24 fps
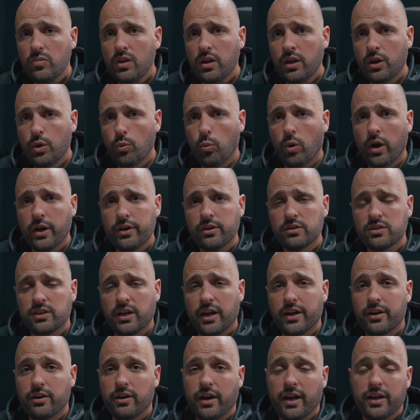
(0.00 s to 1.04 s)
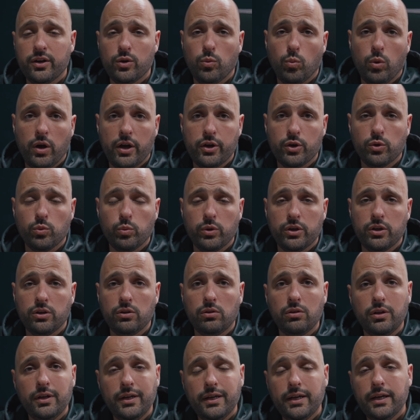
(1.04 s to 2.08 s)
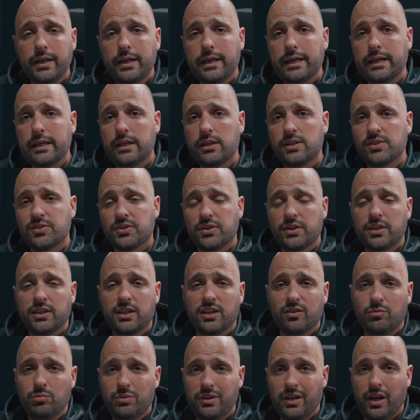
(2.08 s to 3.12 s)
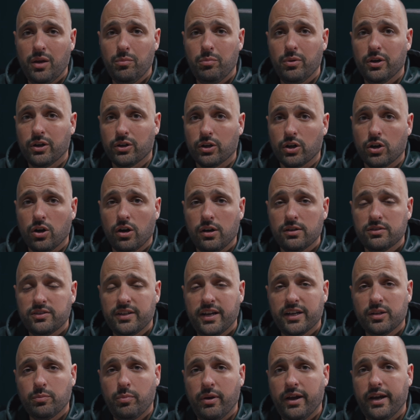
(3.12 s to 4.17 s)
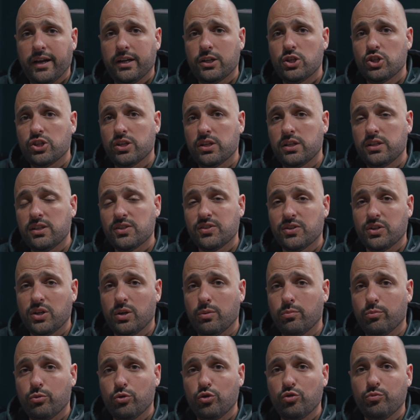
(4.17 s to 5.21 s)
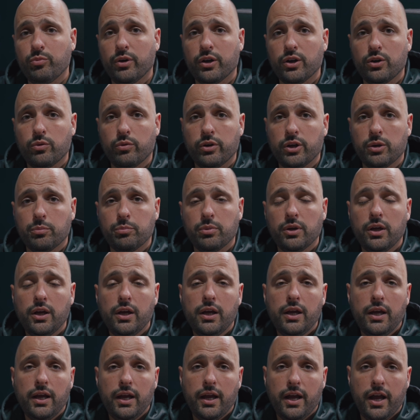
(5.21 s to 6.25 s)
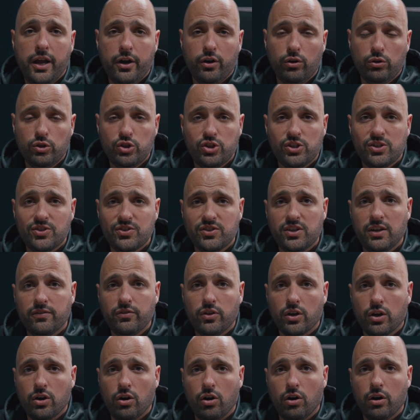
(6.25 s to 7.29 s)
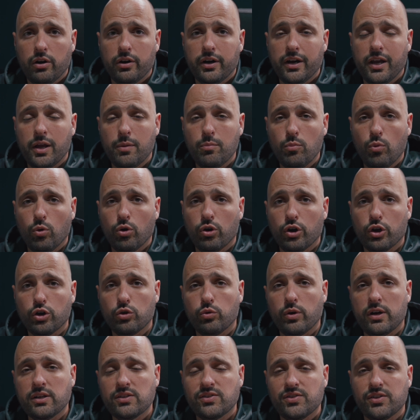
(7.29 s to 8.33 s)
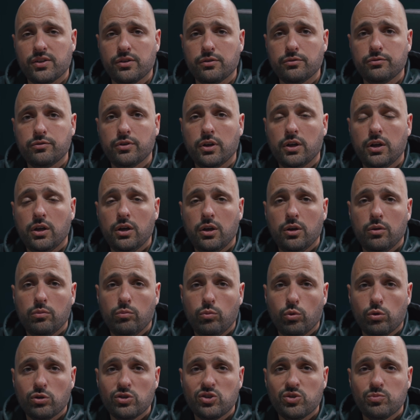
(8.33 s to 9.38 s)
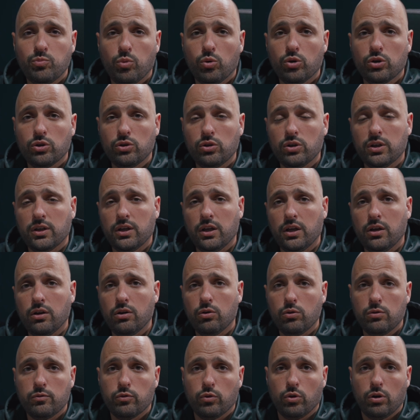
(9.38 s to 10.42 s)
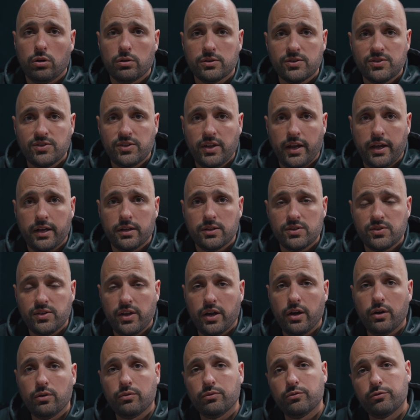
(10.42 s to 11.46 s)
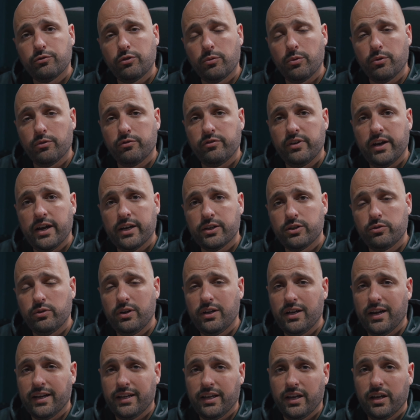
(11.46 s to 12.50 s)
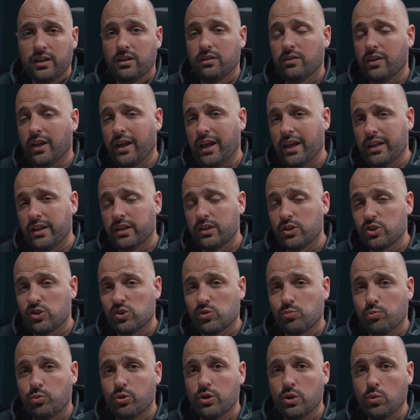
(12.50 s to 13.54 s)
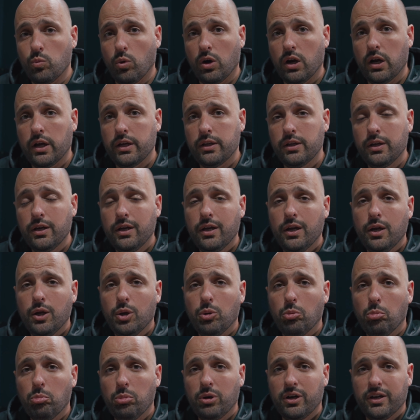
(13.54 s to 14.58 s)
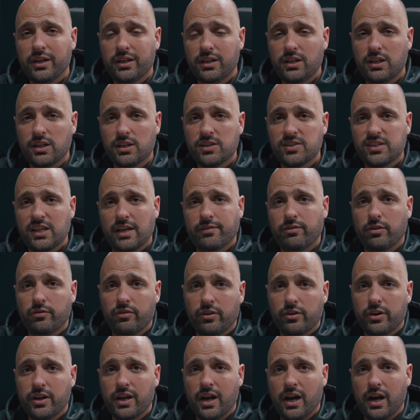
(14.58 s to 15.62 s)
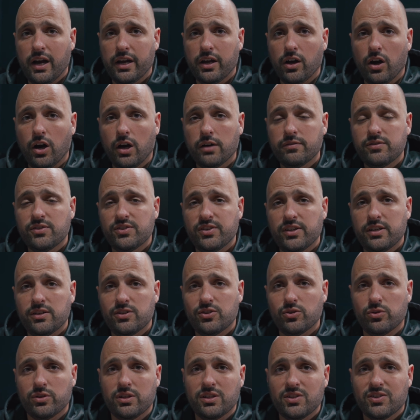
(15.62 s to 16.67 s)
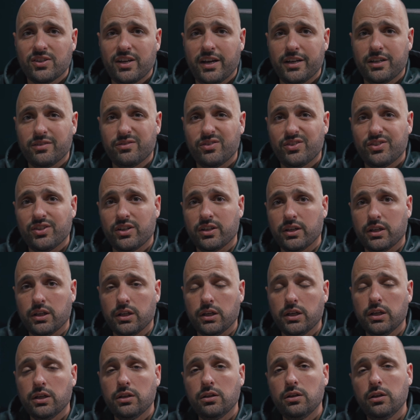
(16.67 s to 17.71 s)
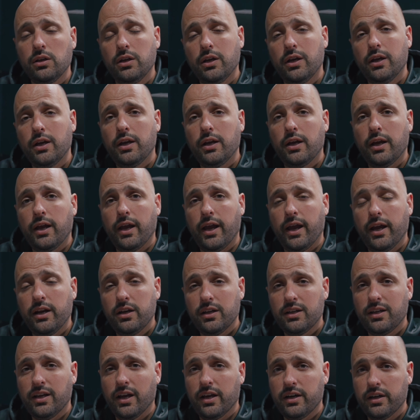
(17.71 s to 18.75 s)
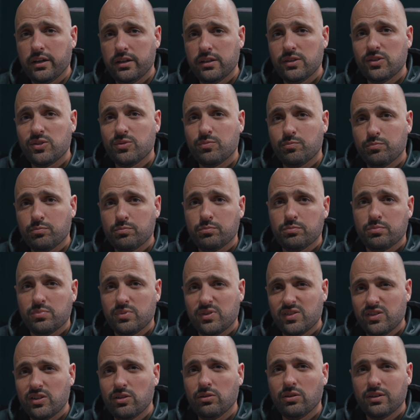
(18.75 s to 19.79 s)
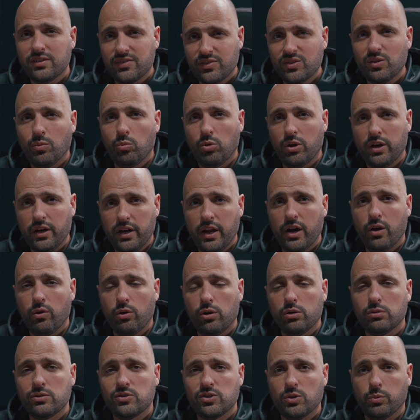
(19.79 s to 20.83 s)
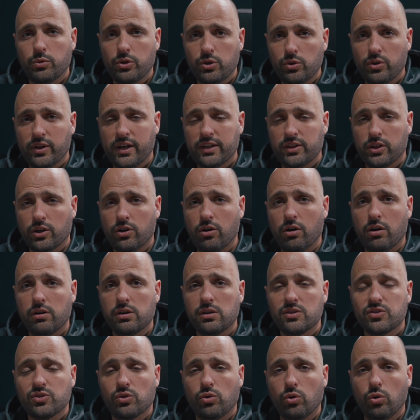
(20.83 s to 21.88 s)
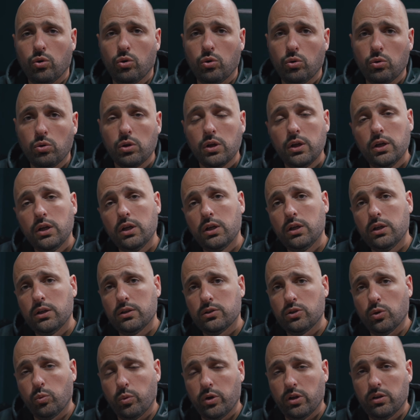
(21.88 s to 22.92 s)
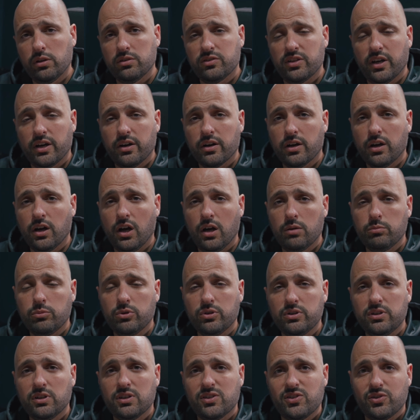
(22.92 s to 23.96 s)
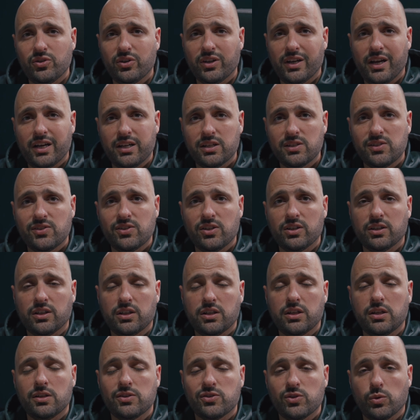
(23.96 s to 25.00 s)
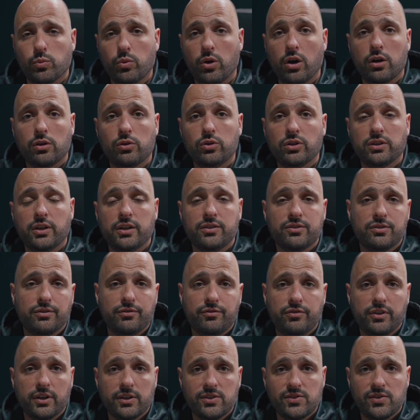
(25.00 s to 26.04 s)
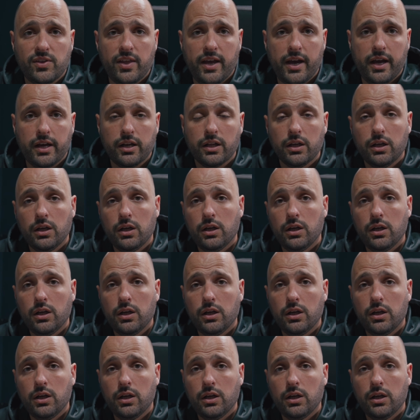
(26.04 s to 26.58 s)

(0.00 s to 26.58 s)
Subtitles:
A wider tire and a wider wheel is going to give me a bigger contact patch, it is going to improve my grip, and it'll just give the car a more aggressive, more sport-looking overall stance. Now, from the factory, again, the 8-inch is pretty wide, but it does have a very high offset, so it is kind of sunken in. And again, it is still somewhat narrow, so when you look at the car as a whole, the wheel and tire combo does look kind of sunken in, so we are looking to fix that